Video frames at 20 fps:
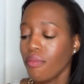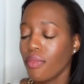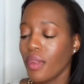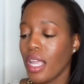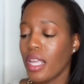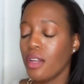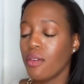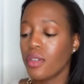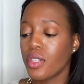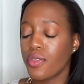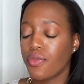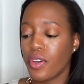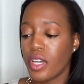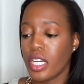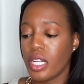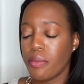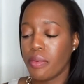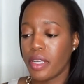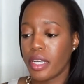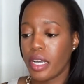And it was
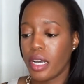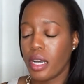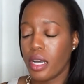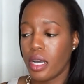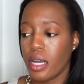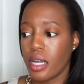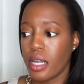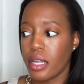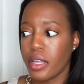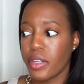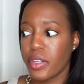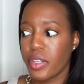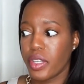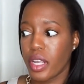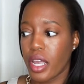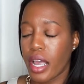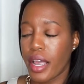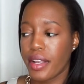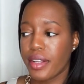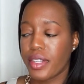funny because
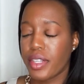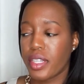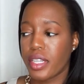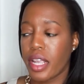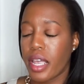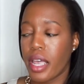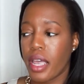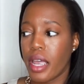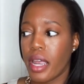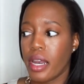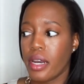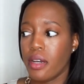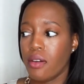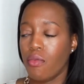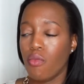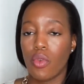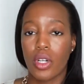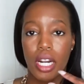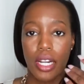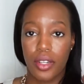I said,
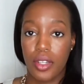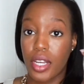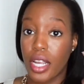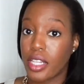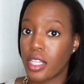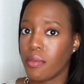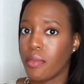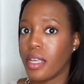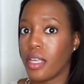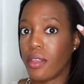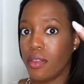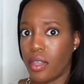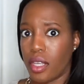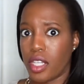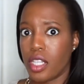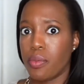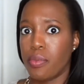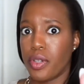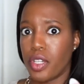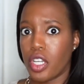when I decided to make
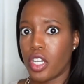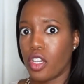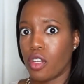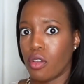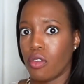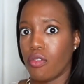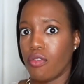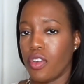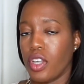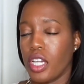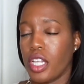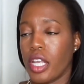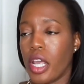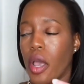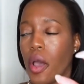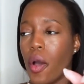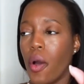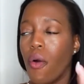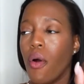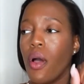this particular
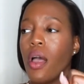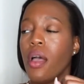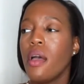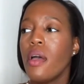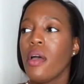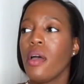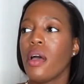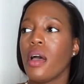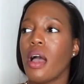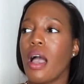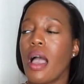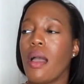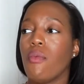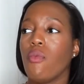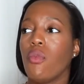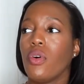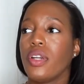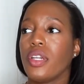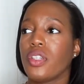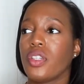video, I
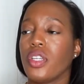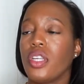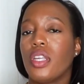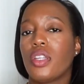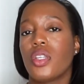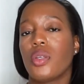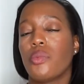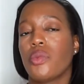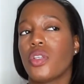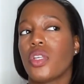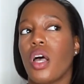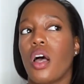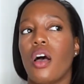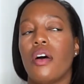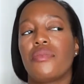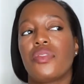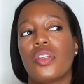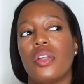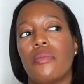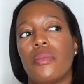wanted to get some
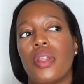Sauvs, and I'm